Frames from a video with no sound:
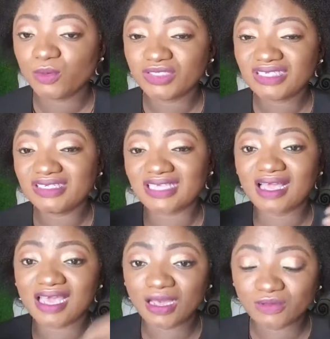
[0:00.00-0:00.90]
promoting his
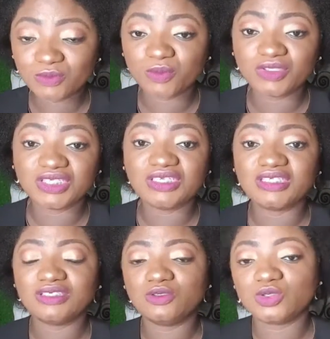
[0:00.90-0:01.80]
account, promoting
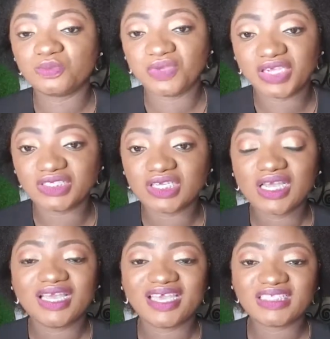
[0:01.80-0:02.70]
his YouTube page,
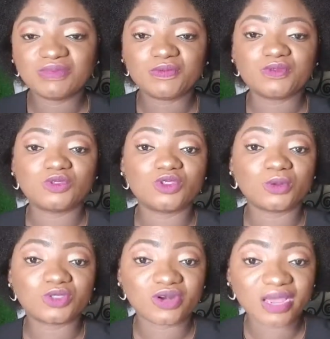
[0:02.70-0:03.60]
getting people to
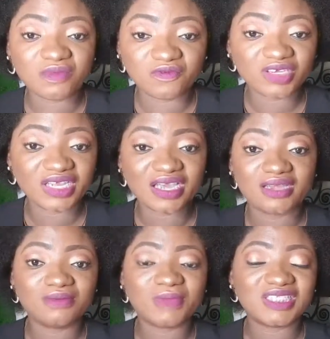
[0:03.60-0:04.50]
subscribe before they
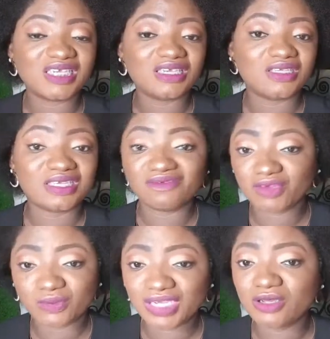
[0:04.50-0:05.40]
can partake in the
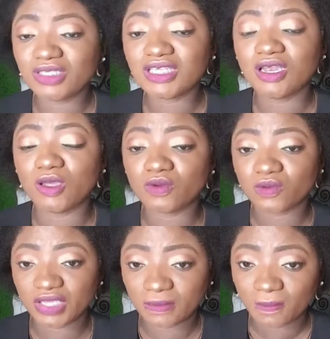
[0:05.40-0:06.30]
giveaway. It goes a
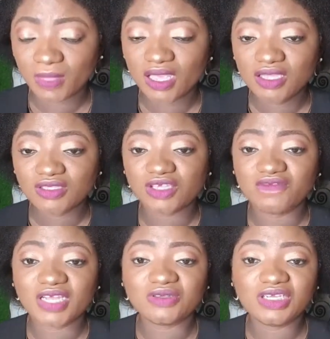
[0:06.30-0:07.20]
long way.
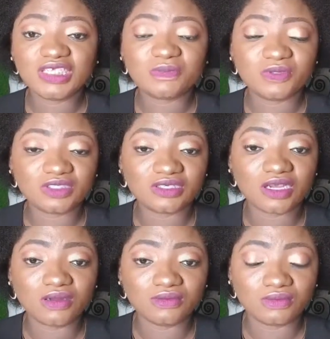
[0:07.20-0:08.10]
So if they are doing
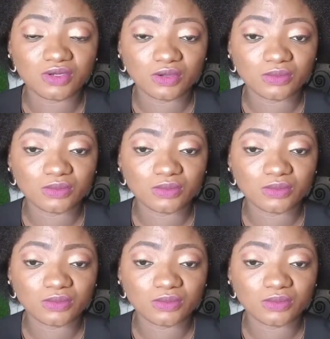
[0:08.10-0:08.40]
inspirational